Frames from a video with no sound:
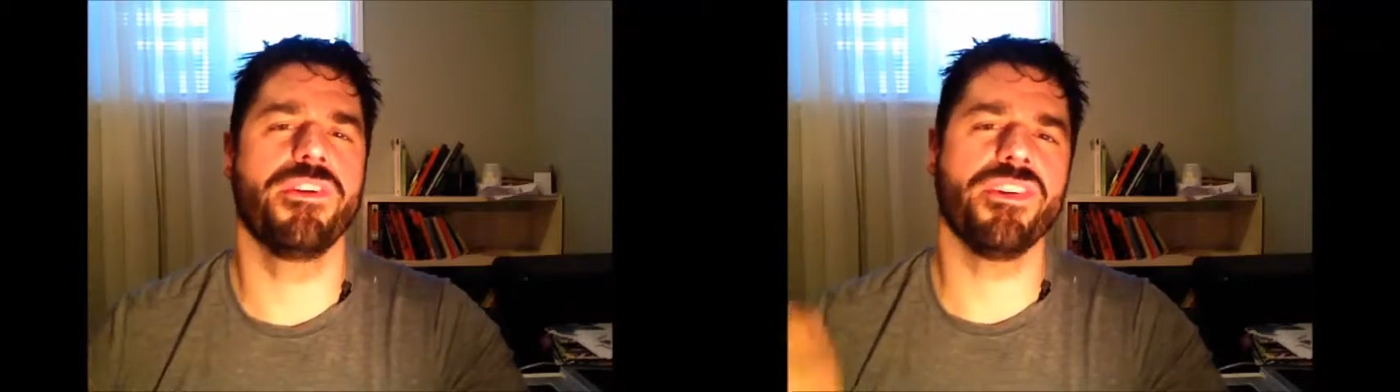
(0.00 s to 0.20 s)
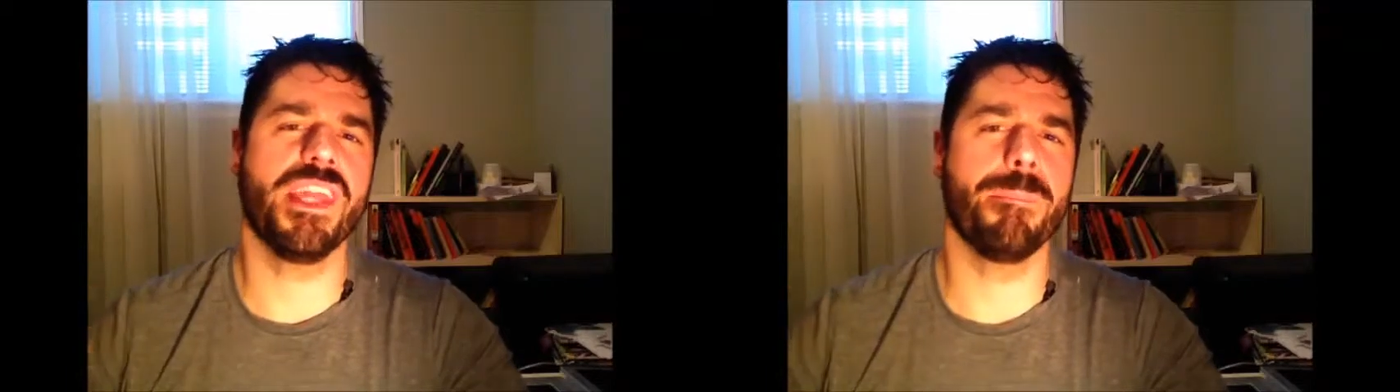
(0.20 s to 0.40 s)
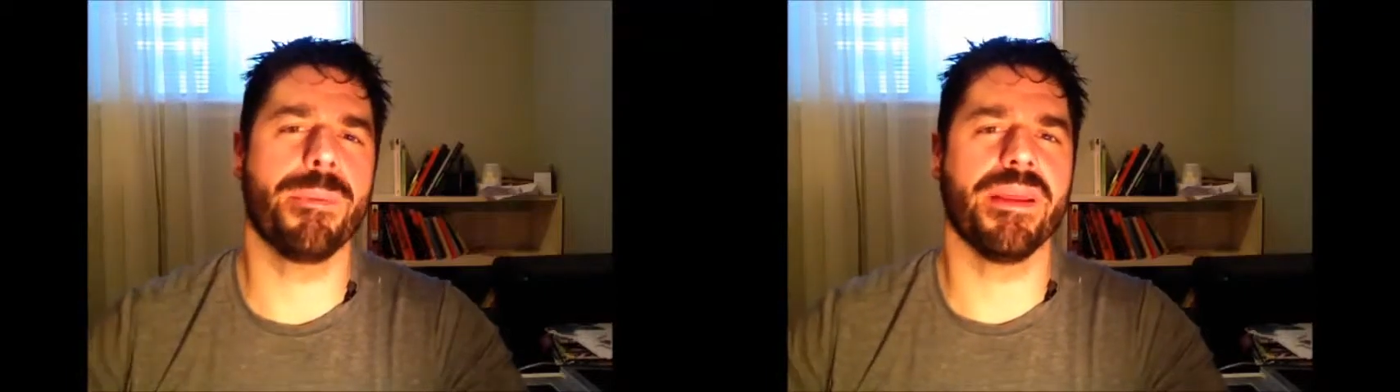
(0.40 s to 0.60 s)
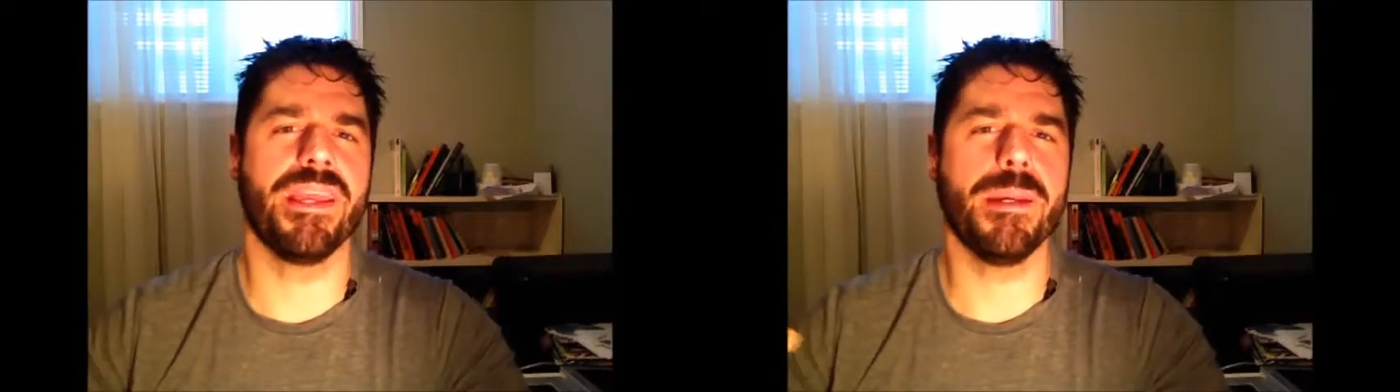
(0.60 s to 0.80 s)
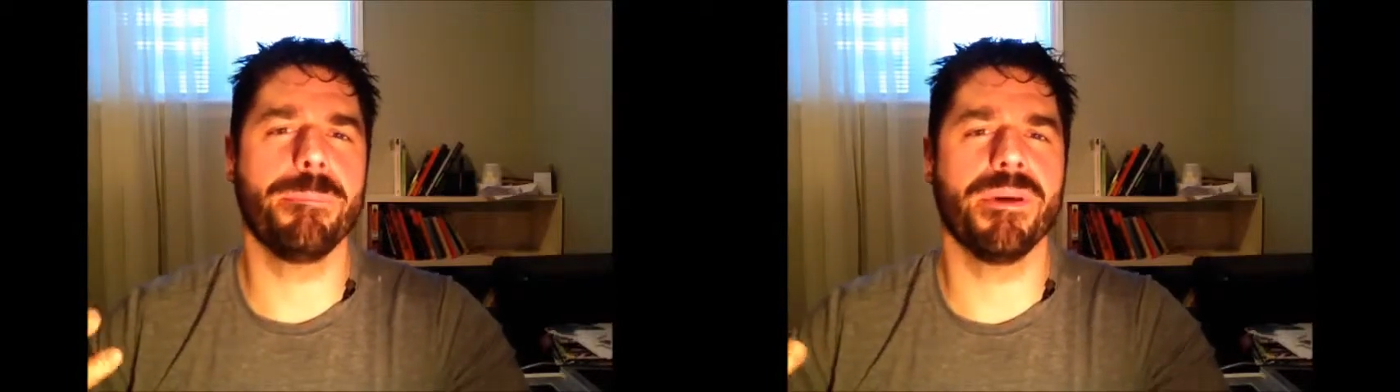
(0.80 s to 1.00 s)
just keep
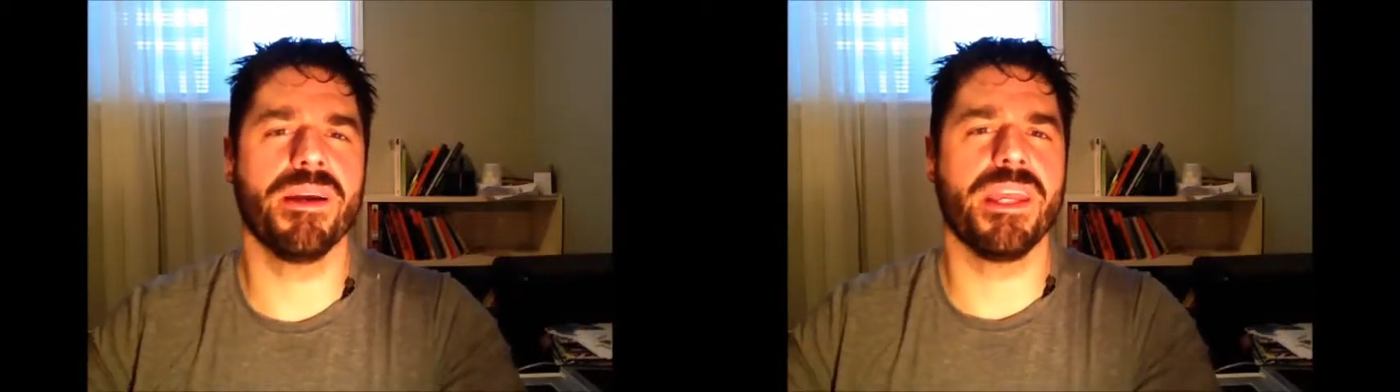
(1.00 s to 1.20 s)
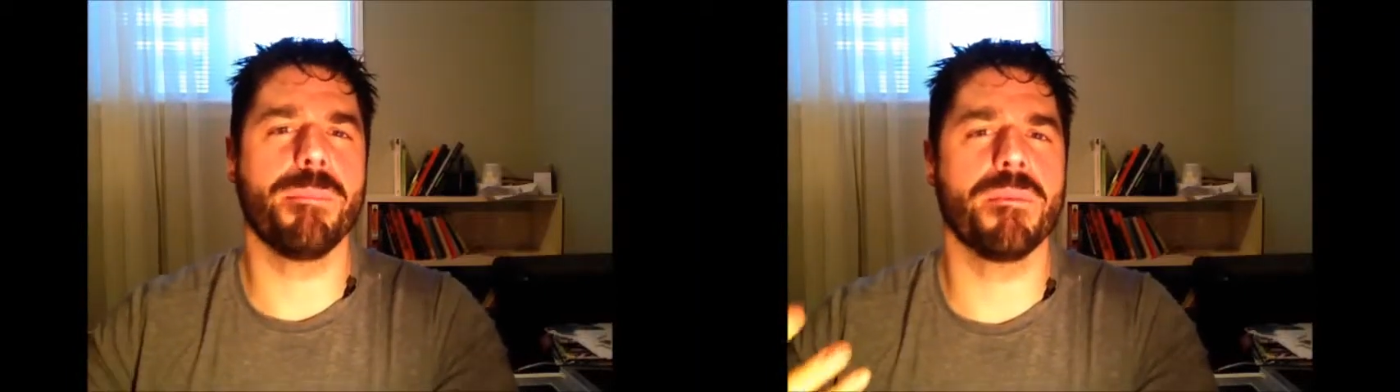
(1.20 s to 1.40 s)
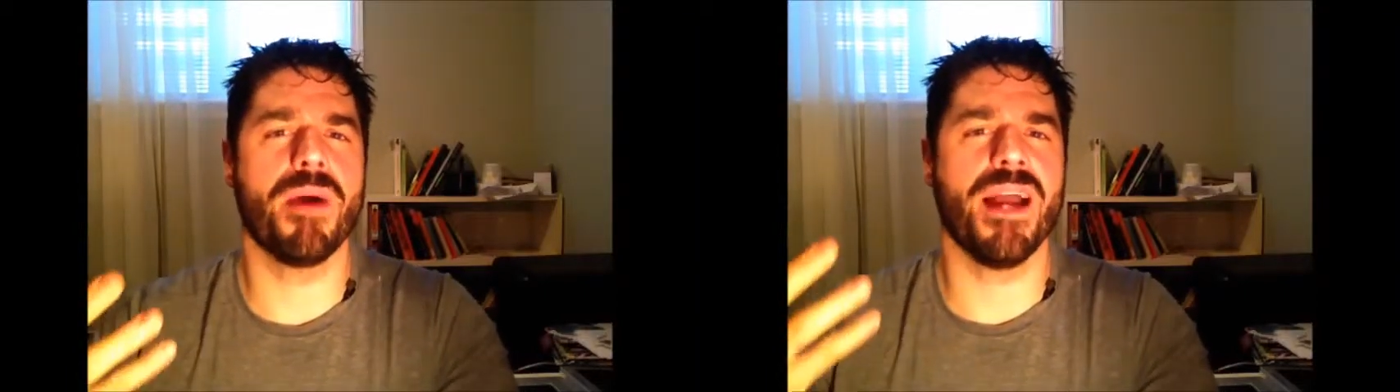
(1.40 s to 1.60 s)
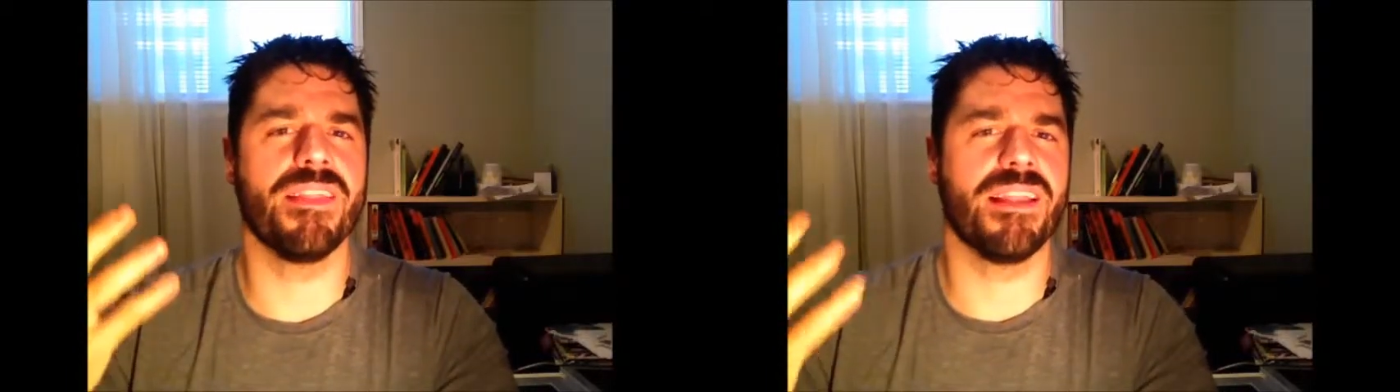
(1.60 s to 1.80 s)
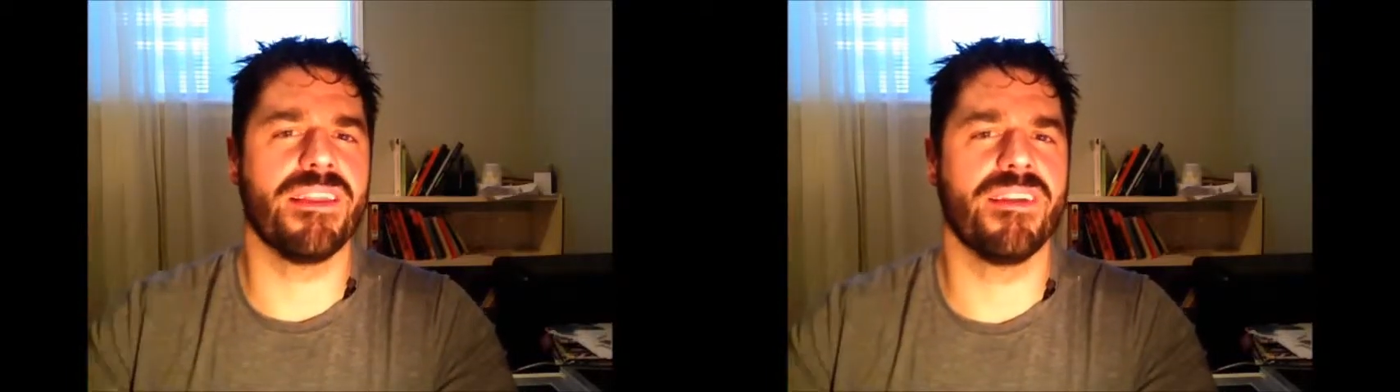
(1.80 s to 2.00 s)
keep uh, keep in mind
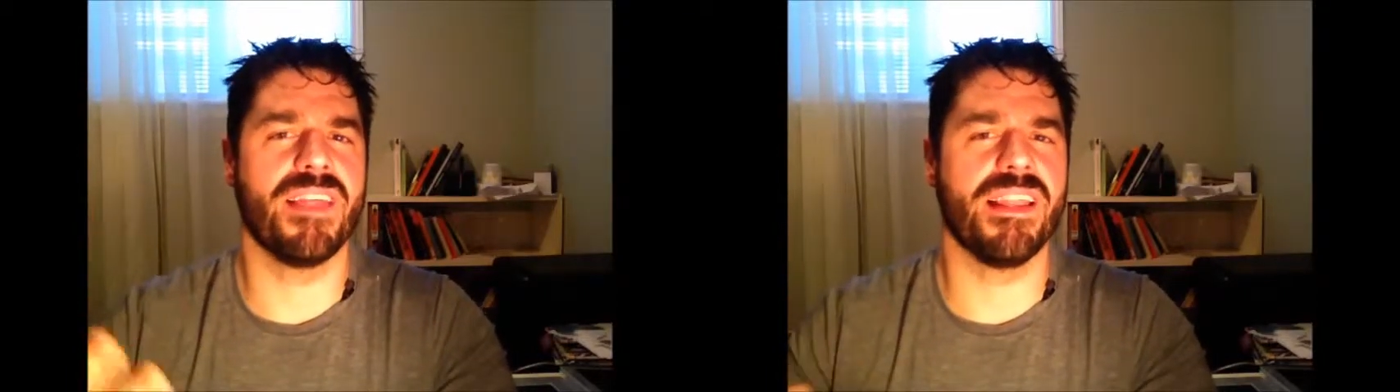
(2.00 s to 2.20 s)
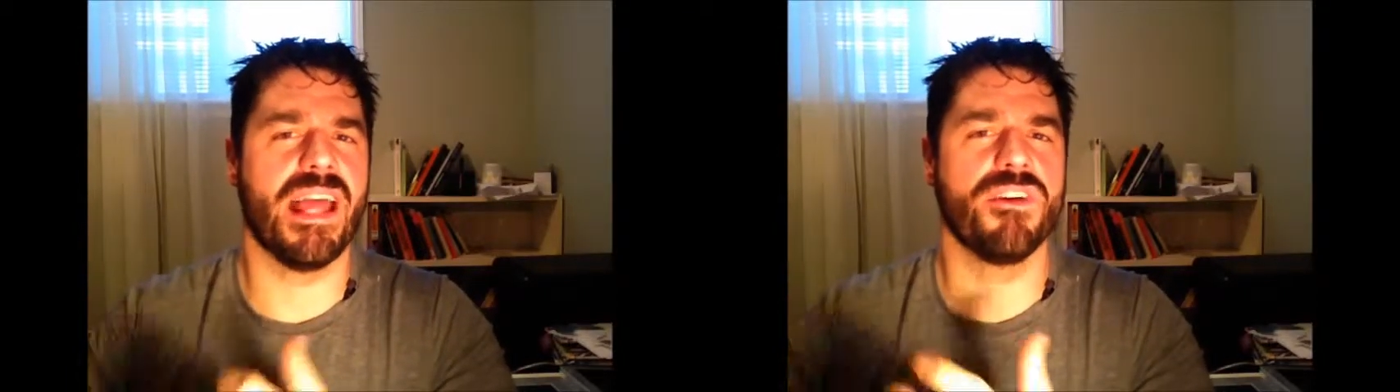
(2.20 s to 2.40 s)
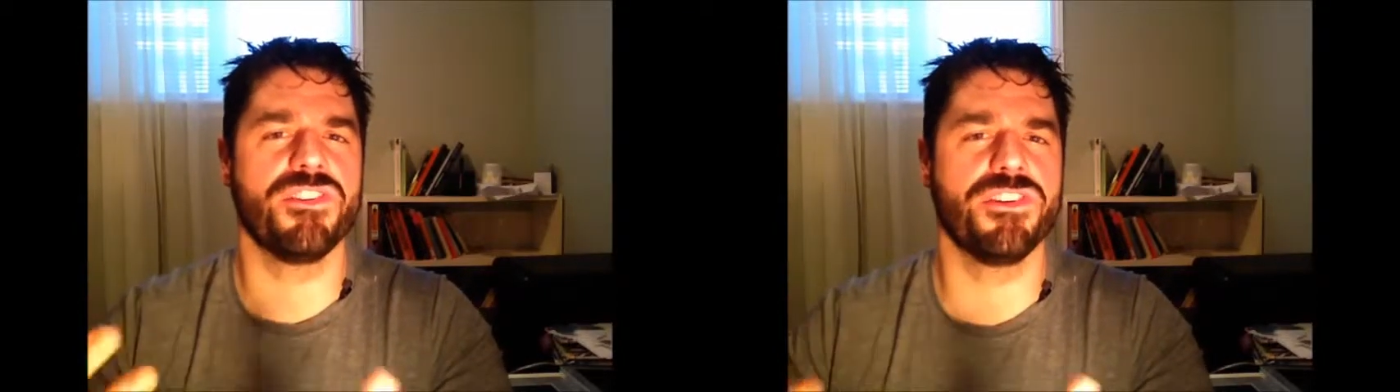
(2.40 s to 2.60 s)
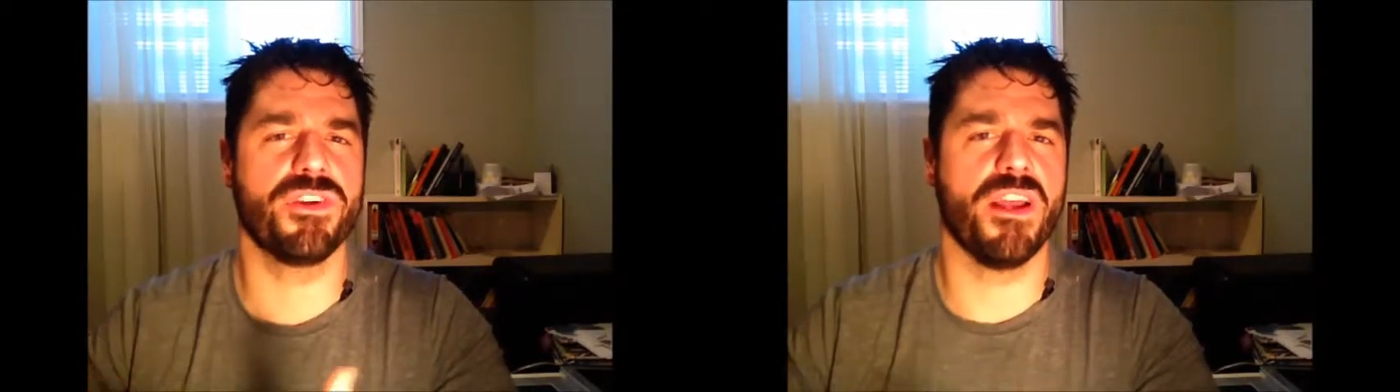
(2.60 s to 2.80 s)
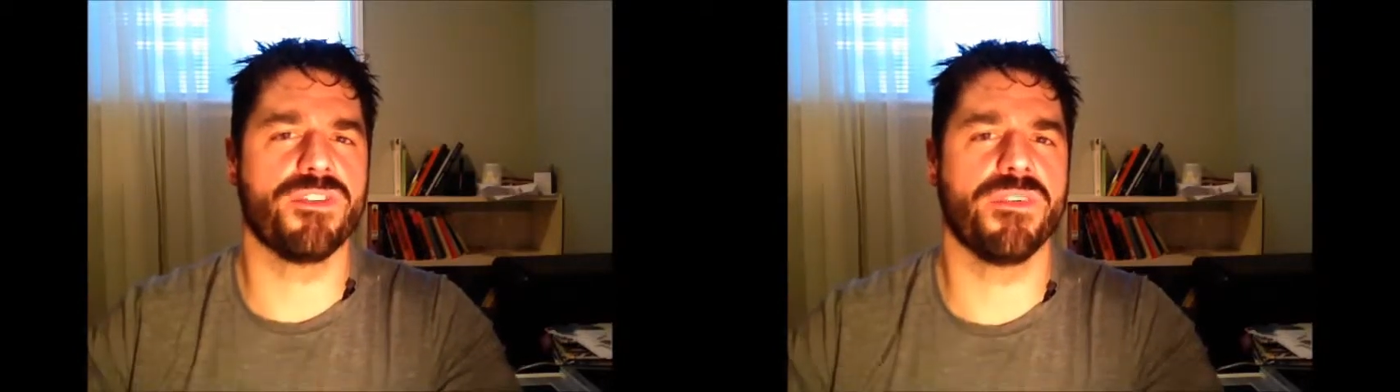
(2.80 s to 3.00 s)
that uh, that energy
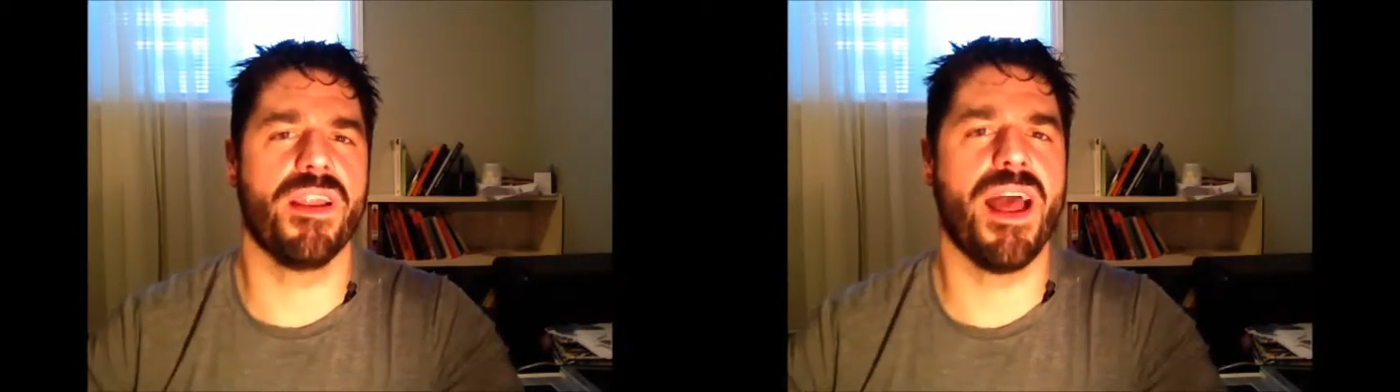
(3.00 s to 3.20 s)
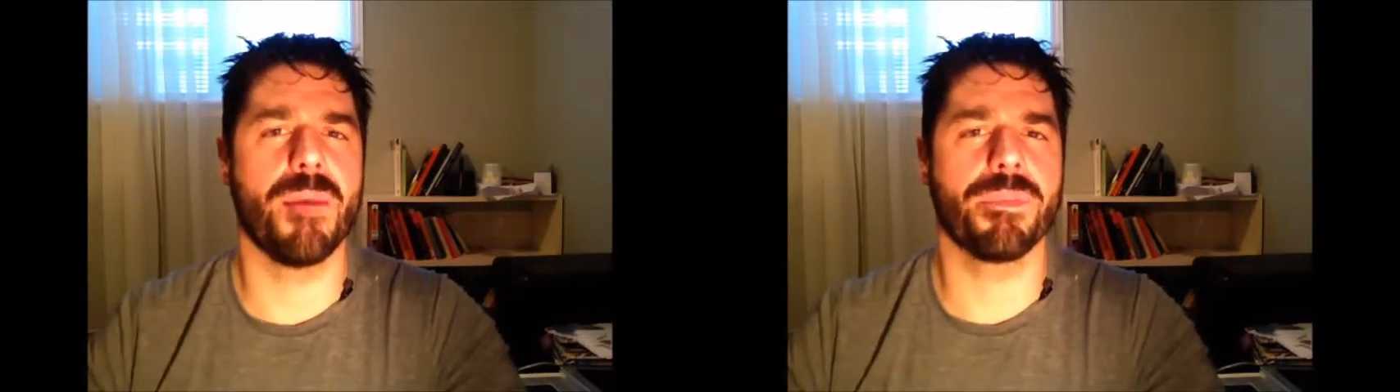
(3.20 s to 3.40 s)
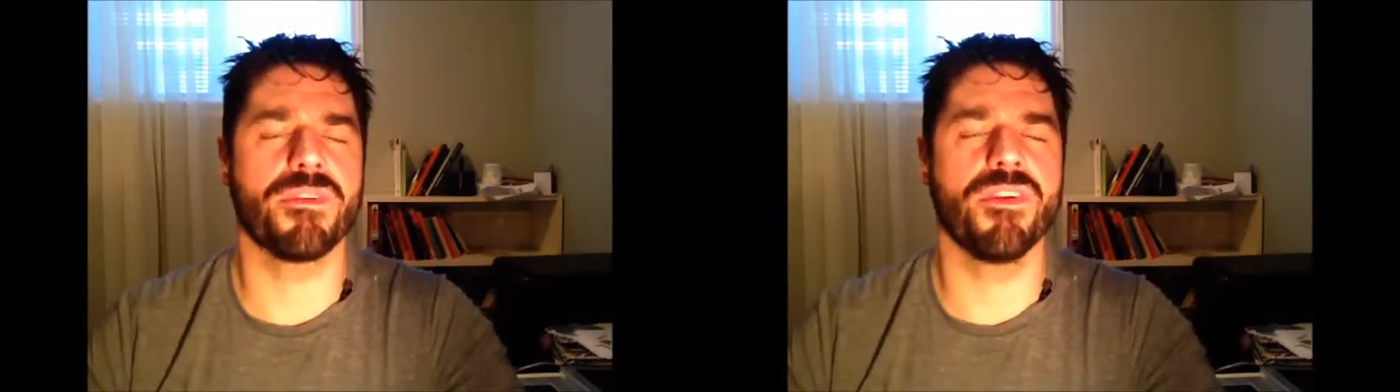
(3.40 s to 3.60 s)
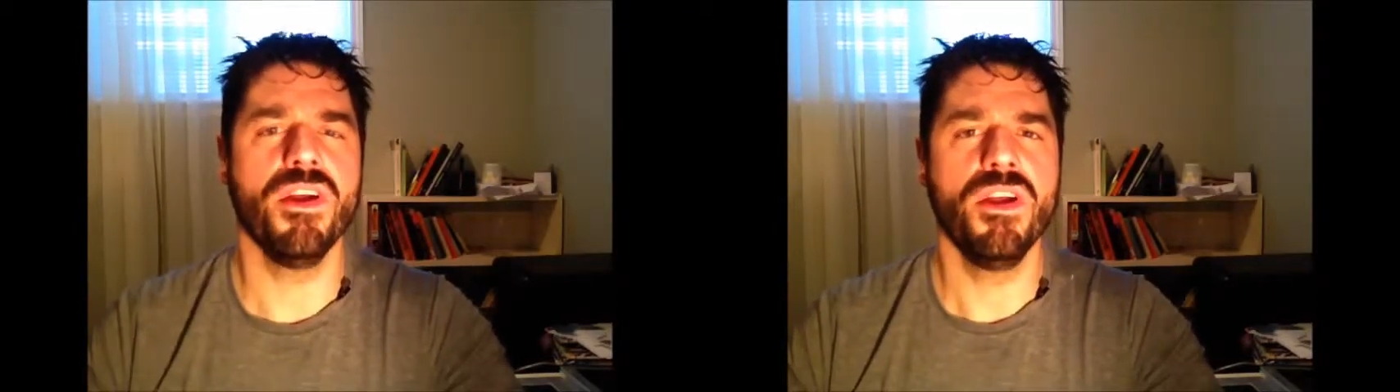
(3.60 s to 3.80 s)
transfer that happens.